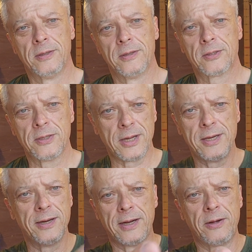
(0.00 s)
It's not
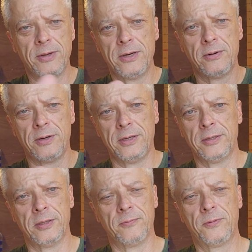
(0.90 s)
out here
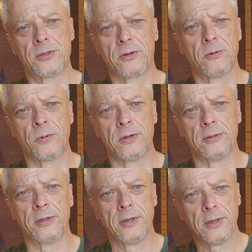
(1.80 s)
in the physical
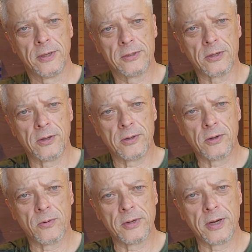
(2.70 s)
world. It's all
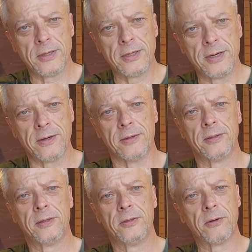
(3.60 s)
going on in here.
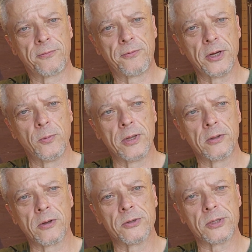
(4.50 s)
Your free will
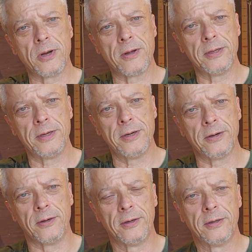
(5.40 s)
goes on in
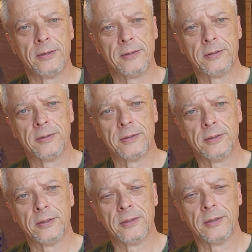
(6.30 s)
here.
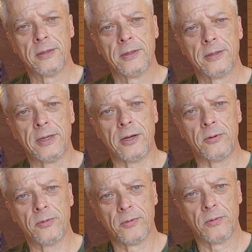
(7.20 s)

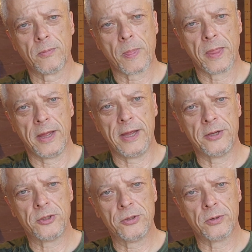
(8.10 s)
Now,
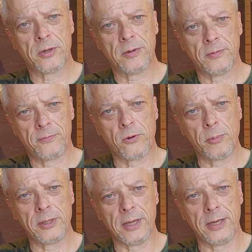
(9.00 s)
as you're
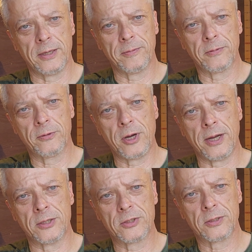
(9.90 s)
formulating
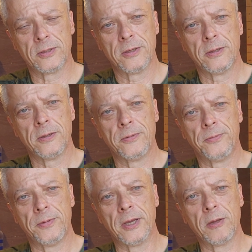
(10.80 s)
thoughts,
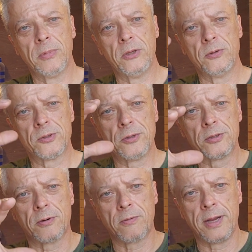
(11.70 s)
they can be used to
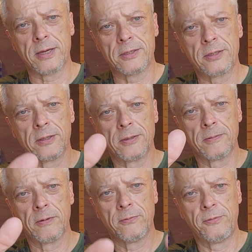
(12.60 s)
direct
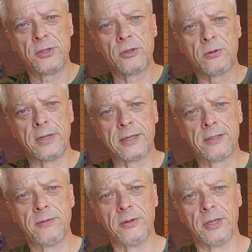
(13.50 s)
physical
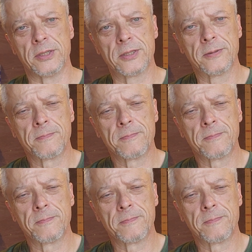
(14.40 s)
activities.